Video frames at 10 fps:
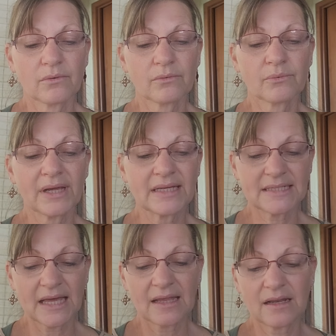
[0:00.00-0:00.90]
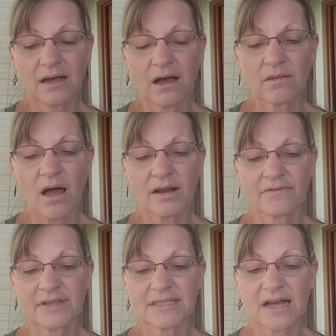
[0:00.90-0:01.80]
redid a lot
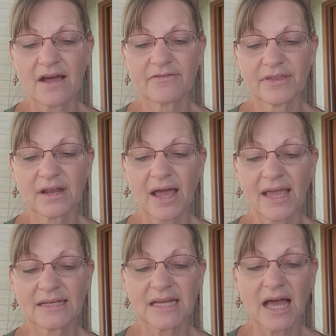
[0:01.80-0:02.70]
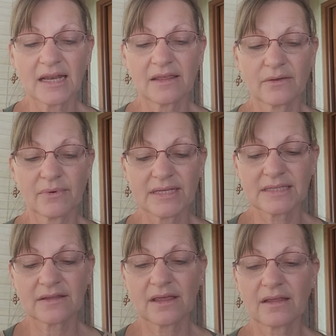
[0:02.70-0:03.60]
of the stuff that I had done, and the
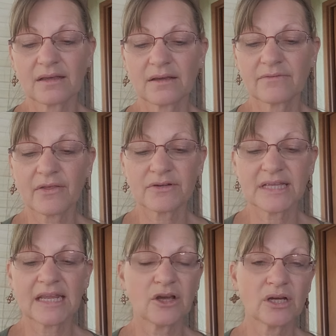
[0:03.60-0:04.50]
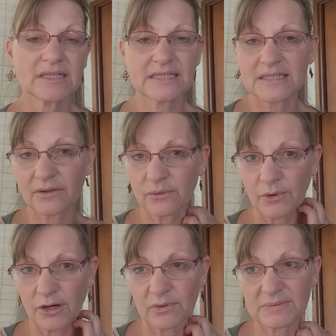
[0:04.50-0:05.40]
reason that Father said he couldn't seal the
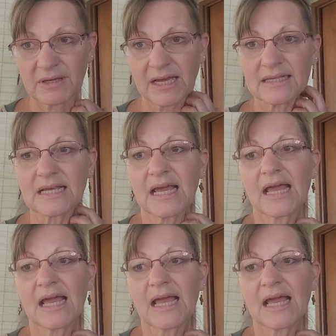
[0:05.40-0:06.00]
work was because